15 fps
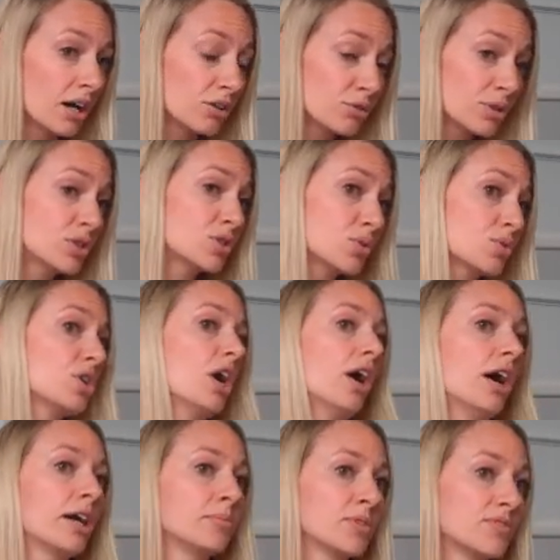crucial
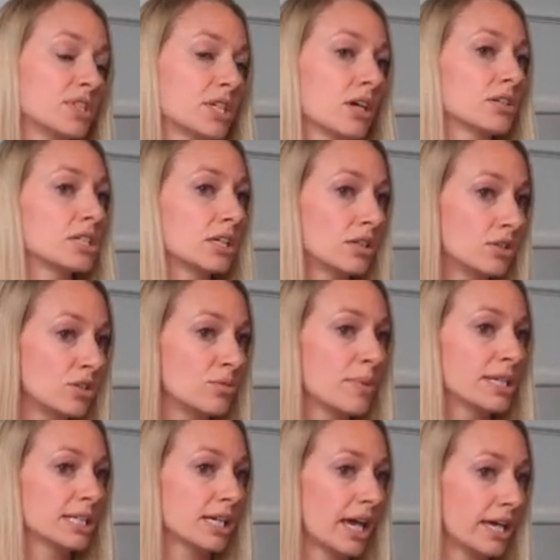time of starting a new
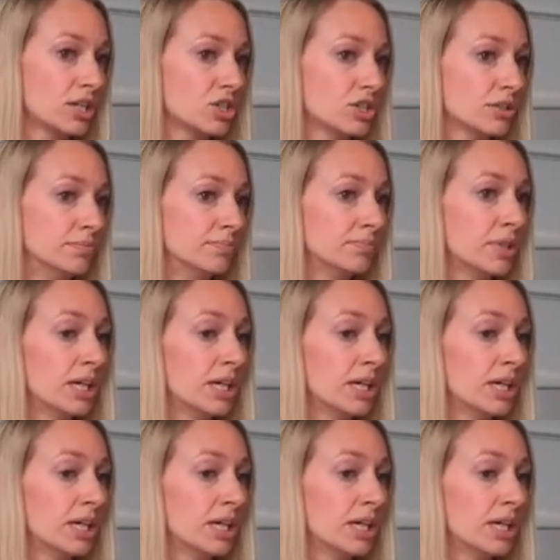medication.